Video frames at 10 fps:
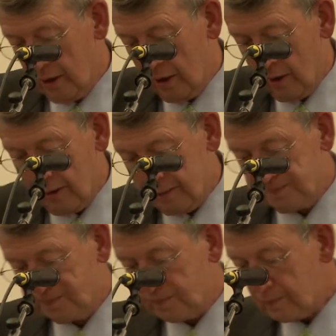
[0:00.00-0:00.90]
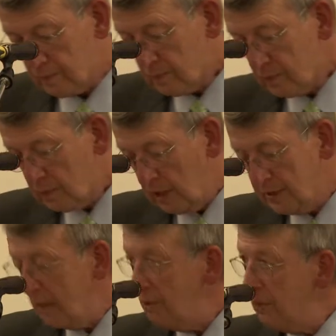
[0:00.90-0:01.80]

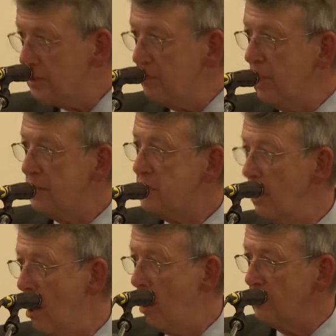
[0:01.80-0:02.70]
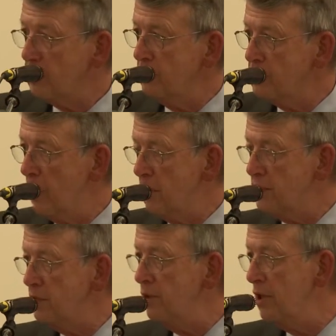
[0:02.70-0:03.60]
Dad, you mentioned Bexley Hall, the two
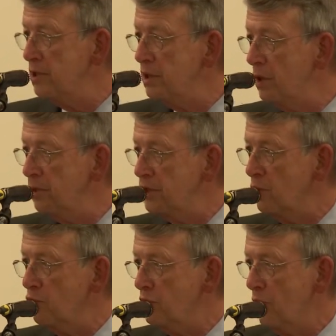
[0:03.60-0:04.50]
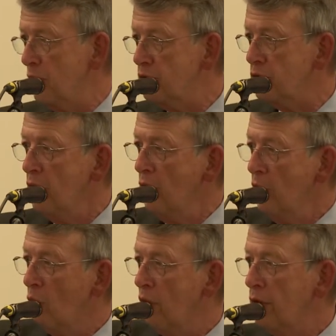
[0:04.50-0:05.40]
smallest seminaries in the Episcopal Church,
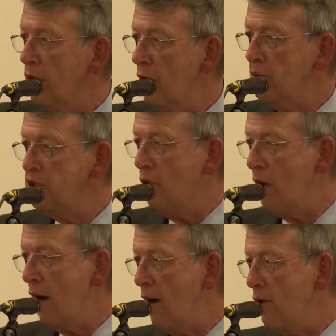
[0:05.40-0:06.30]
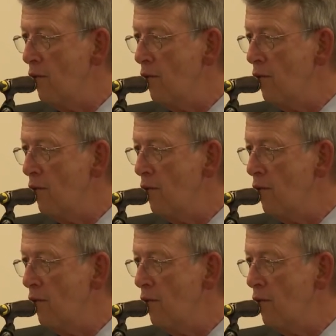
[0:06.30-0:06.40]
one in Columbus, Ohio,